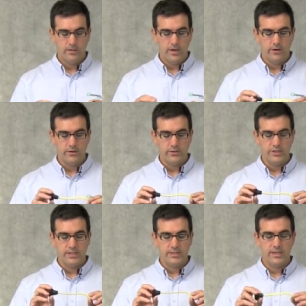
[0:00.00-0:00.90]
our
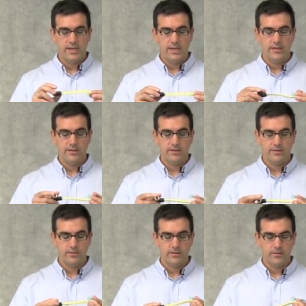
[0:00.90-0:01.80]
G10
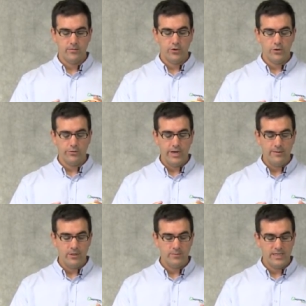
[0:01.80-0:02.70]
programmer,